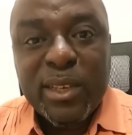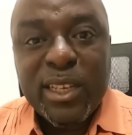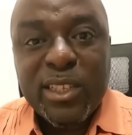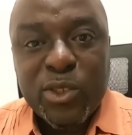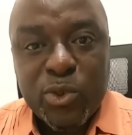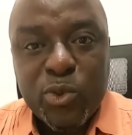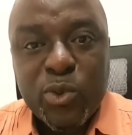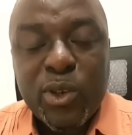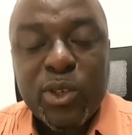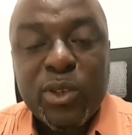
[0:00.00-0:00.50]
in
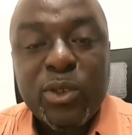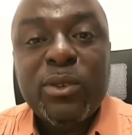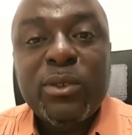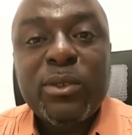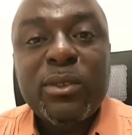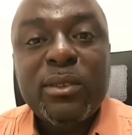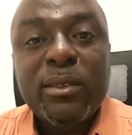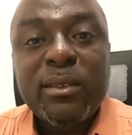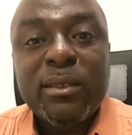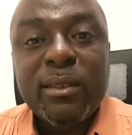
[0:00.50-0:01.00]
the world.
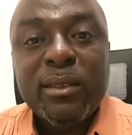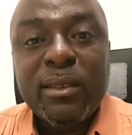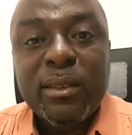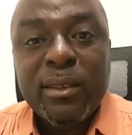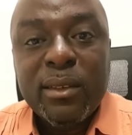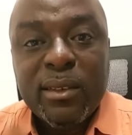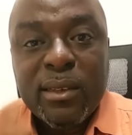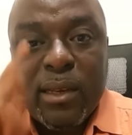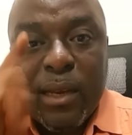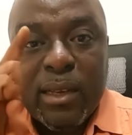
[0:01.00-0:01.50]

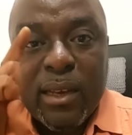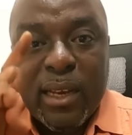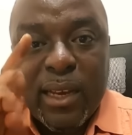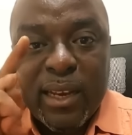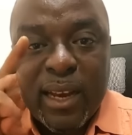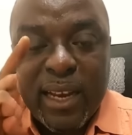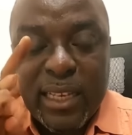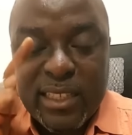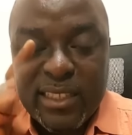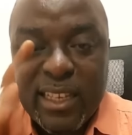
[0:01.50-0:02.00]

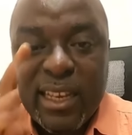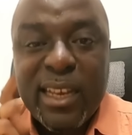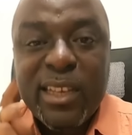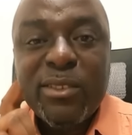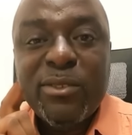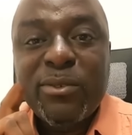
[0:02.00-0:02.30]
I said,